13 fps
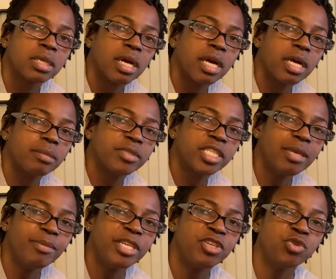Um,
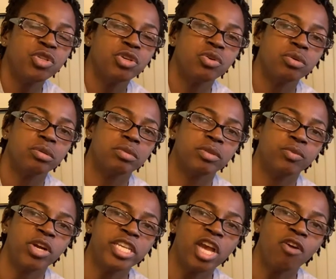Jimmy, you do
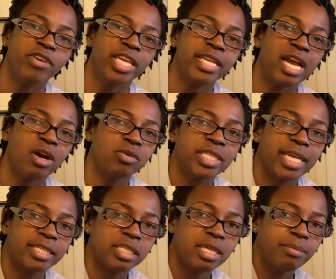where your videos
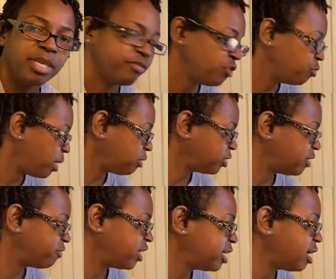at, Jimmy? If you
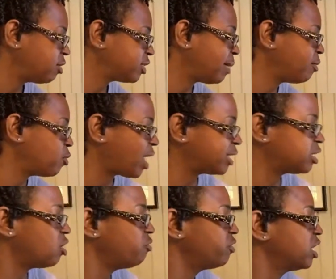posting videos, I'm gonna watch
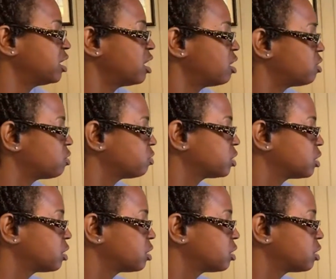your videos.